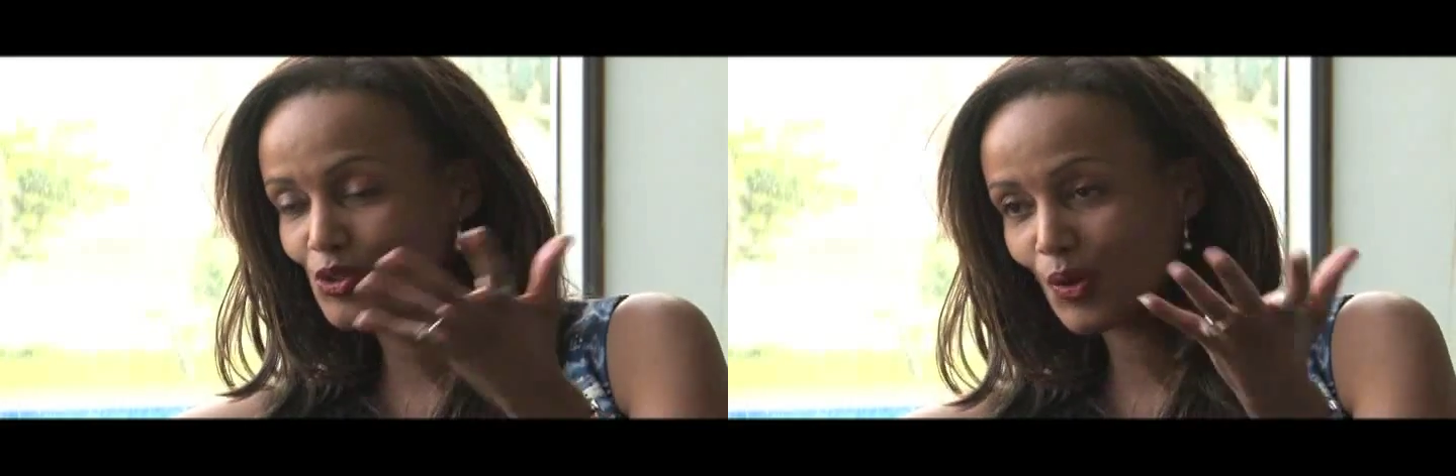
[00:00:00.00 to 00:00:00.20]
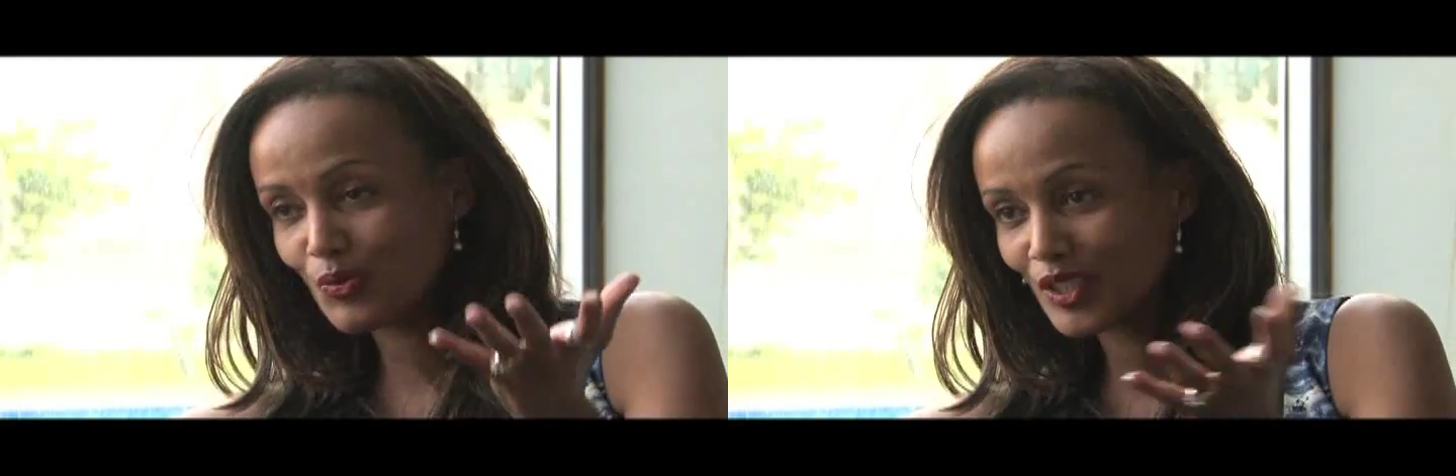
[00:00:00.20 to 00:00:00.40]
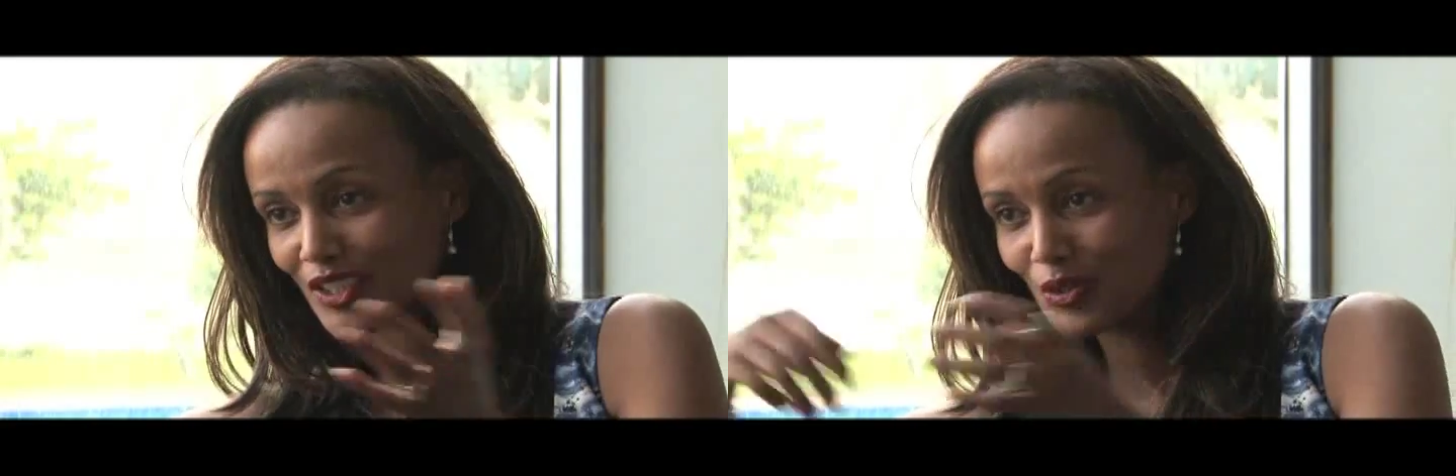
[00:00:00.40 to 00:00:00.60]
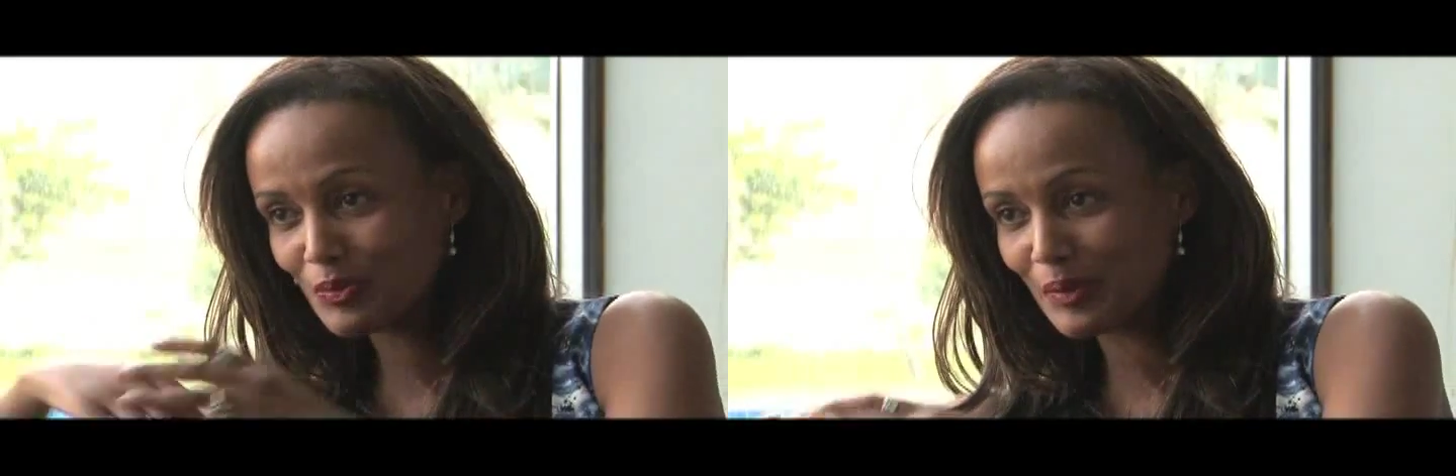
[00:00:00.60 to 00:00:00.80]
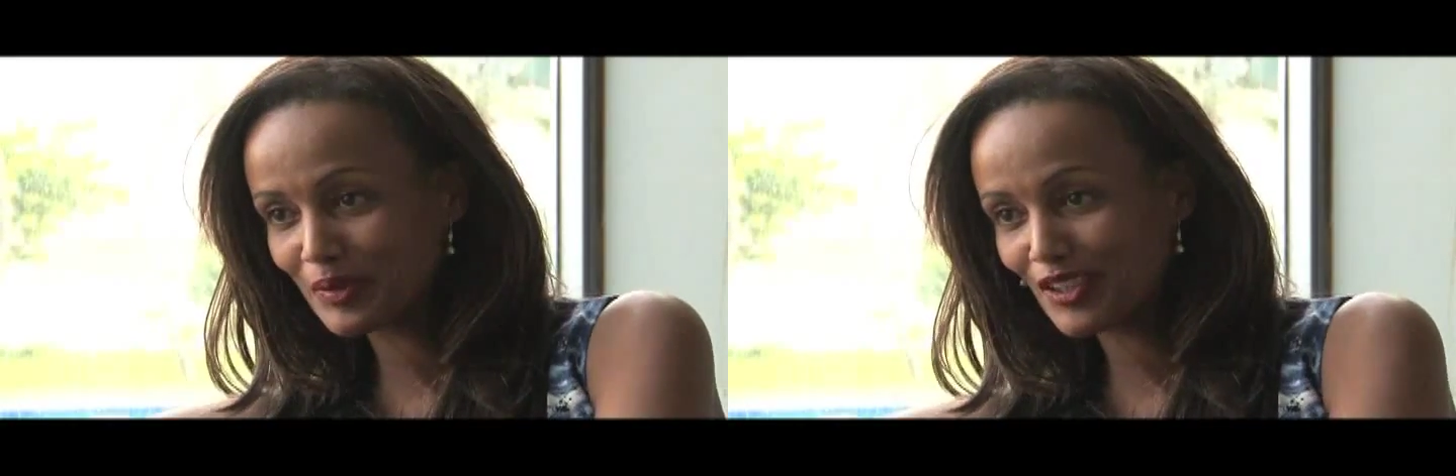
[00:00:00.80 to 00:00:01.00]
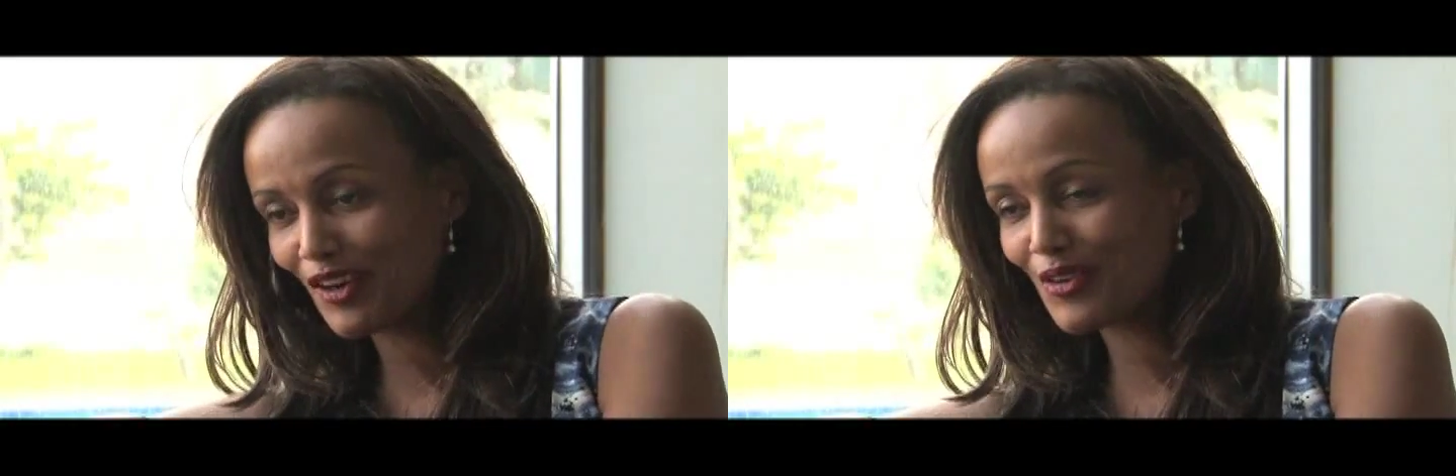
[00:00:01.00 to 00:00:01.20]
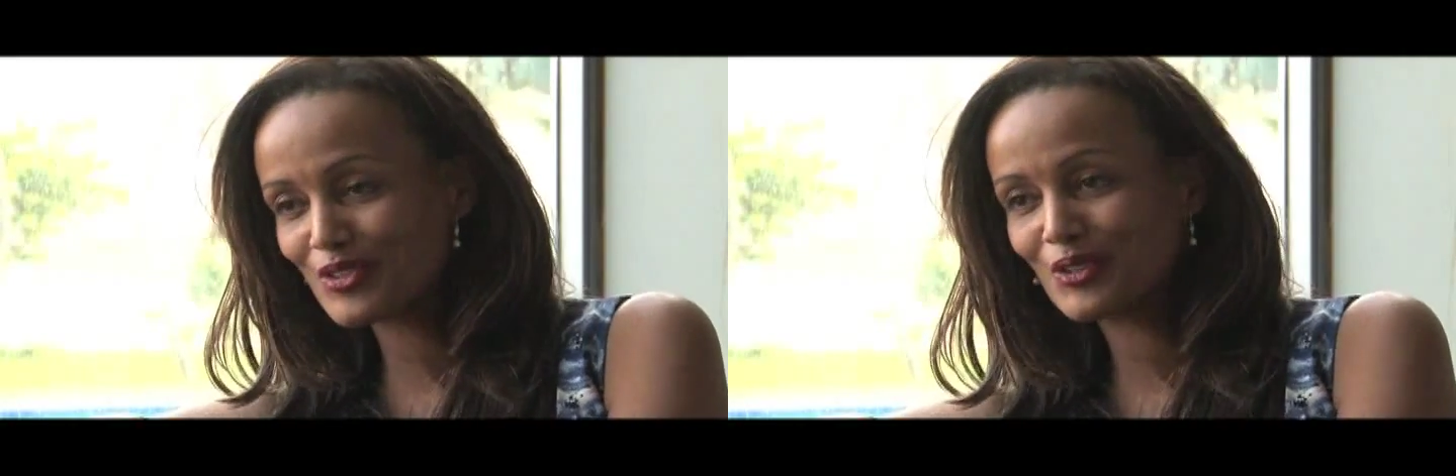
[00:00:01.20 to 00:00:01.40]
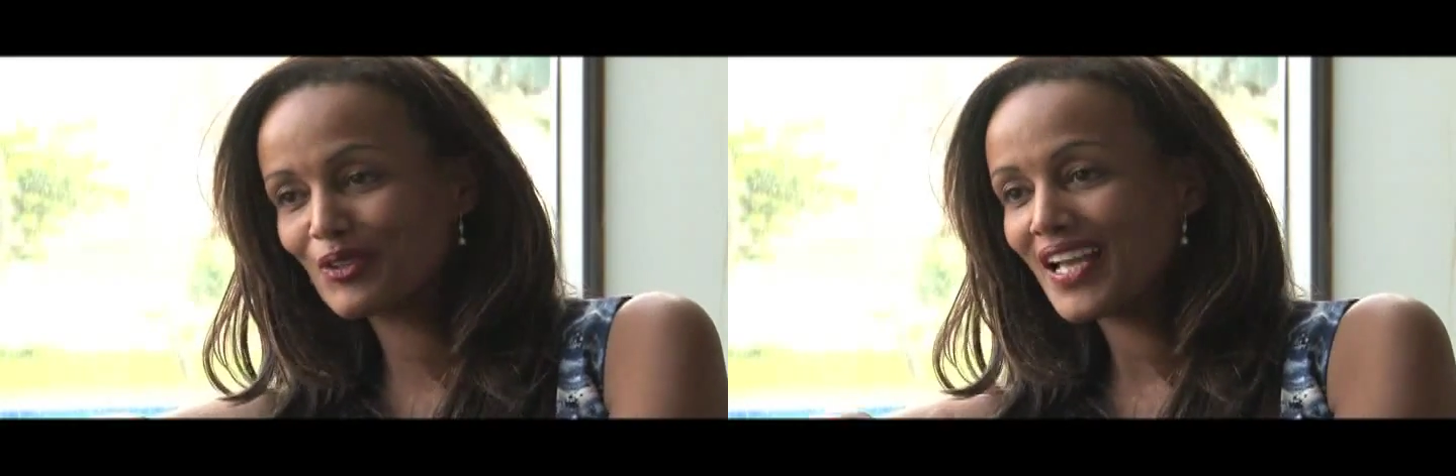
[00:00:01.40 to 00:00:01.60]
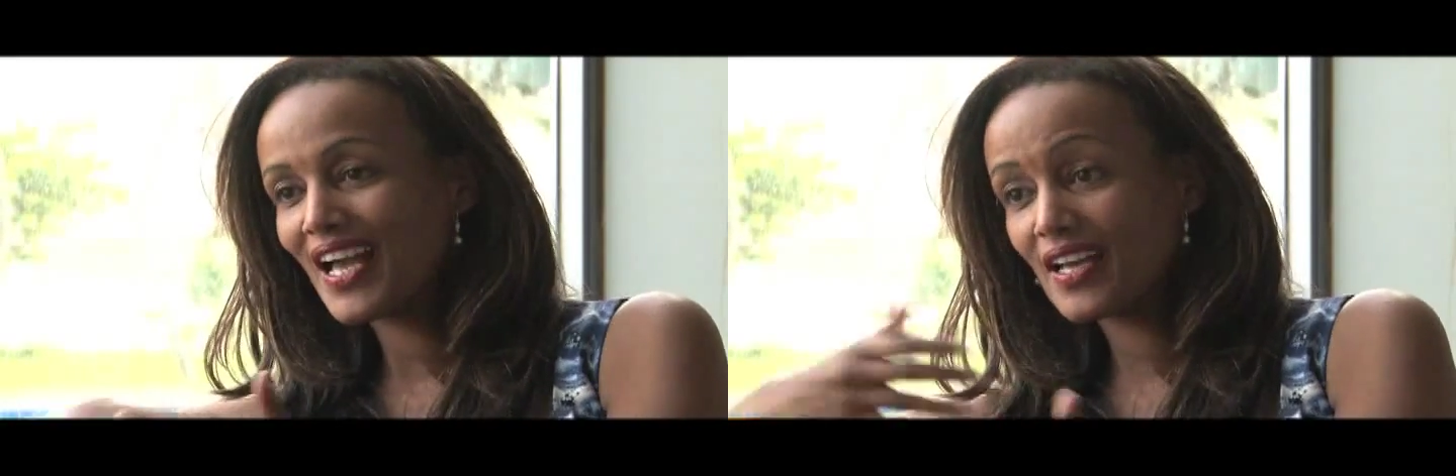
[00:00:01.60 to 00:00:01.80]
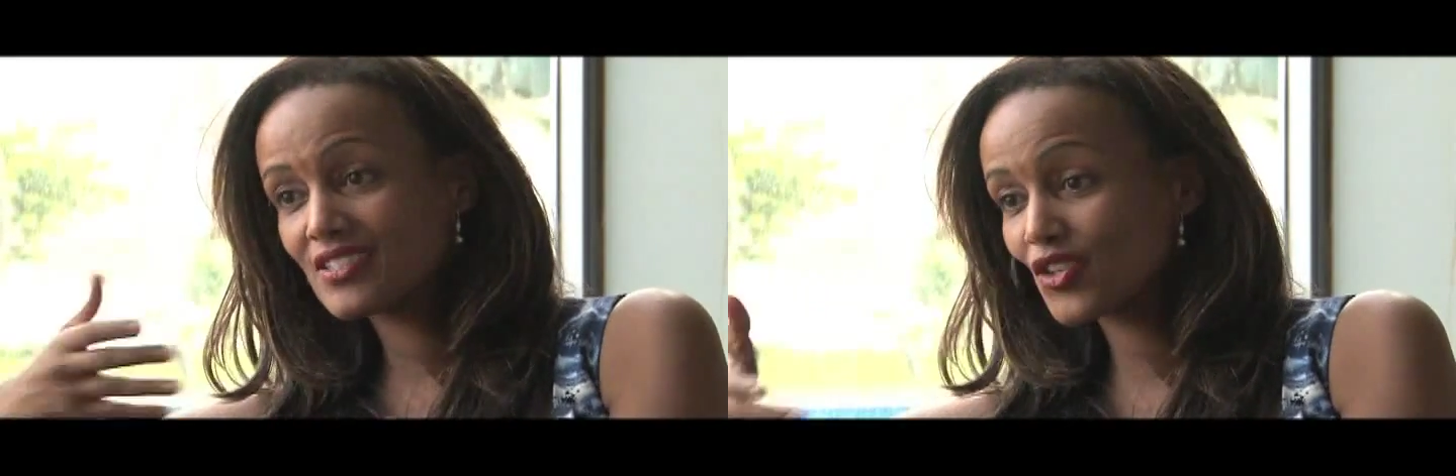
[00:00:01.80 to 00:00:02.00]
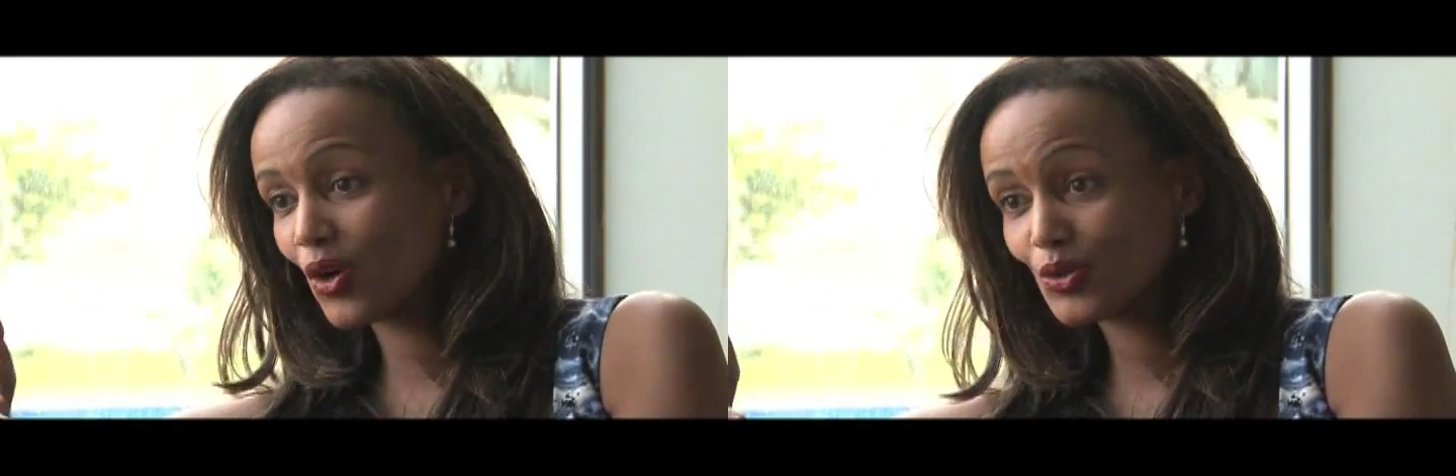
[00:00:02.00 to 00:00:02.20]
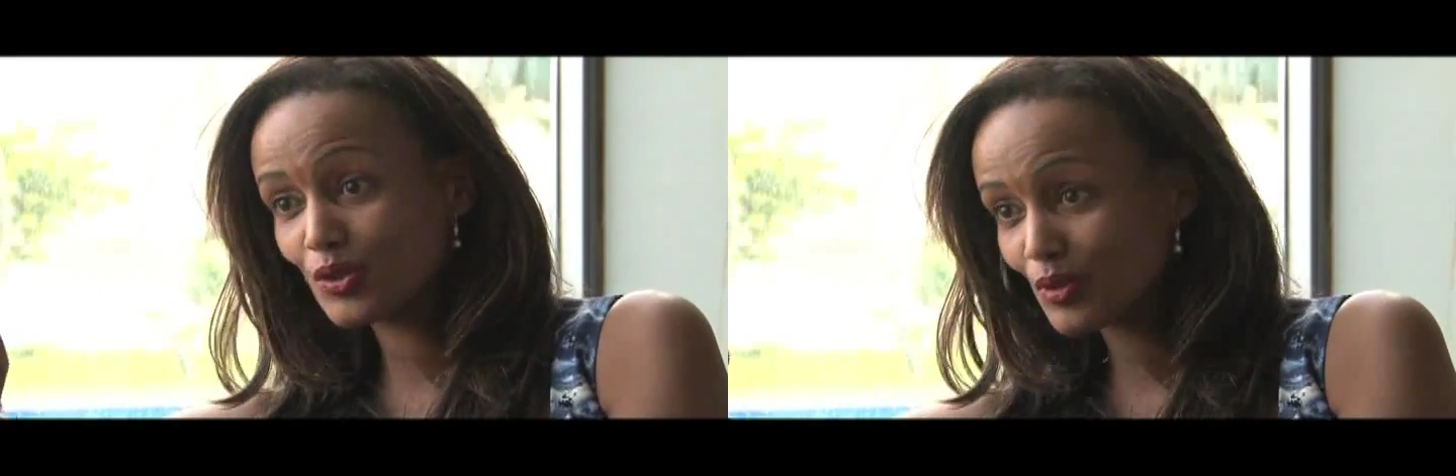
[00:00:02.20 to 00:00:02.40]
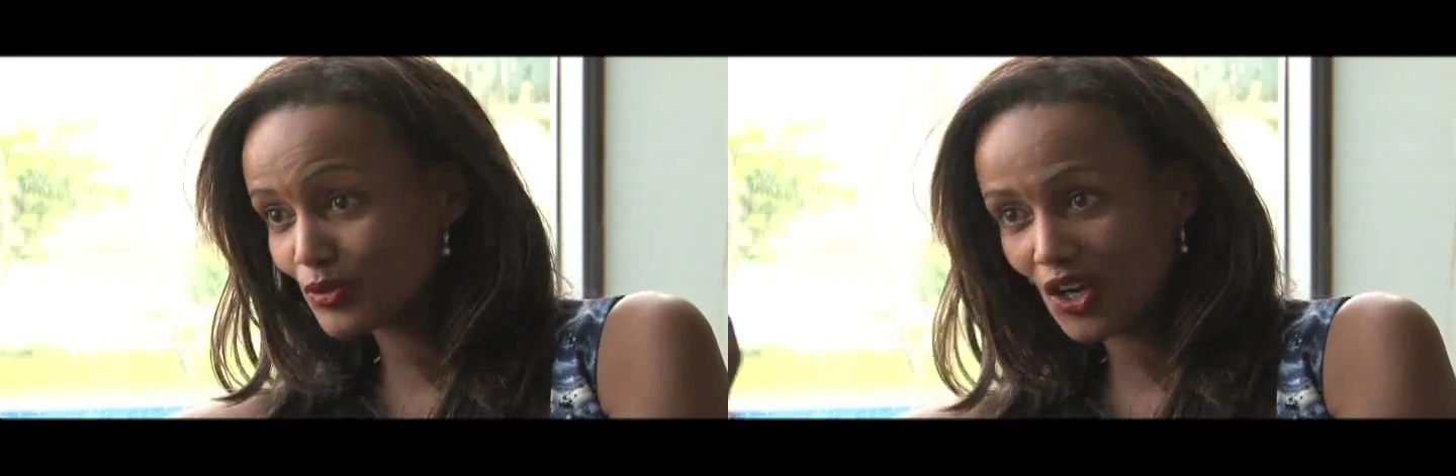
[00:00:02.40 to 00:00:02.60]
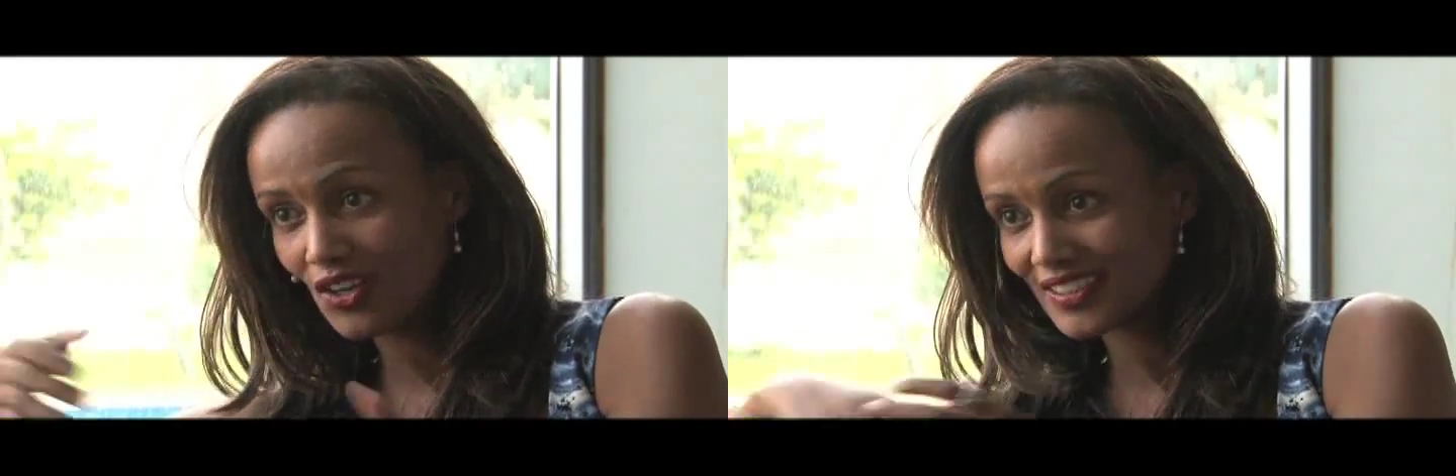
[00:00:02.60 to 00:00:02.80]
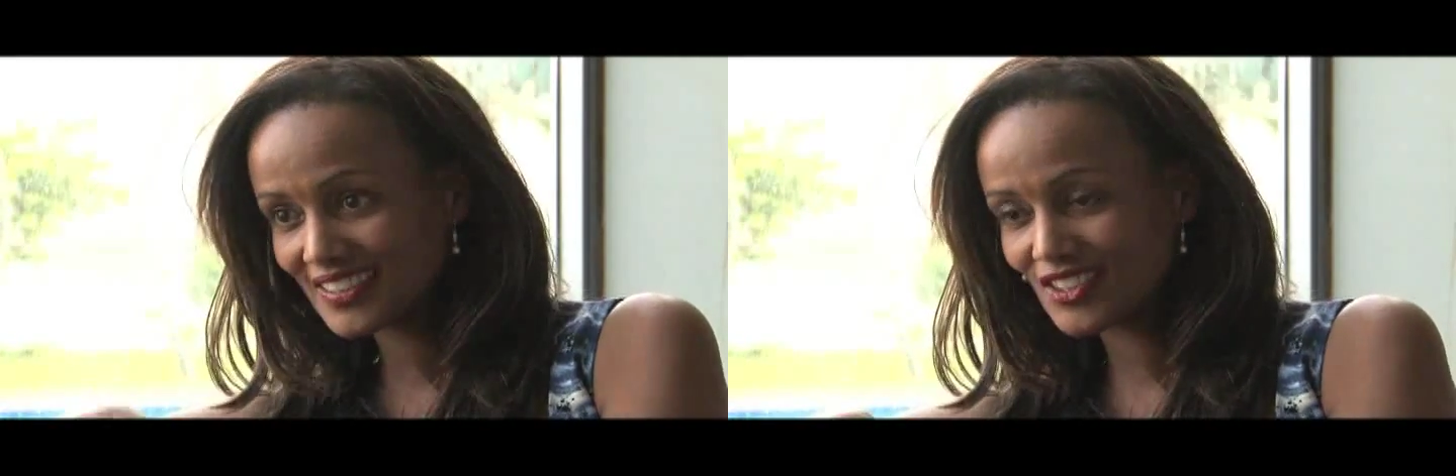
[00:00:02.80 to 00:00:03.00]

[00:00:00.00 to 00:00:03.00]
hopefully good people around you, and so you move on.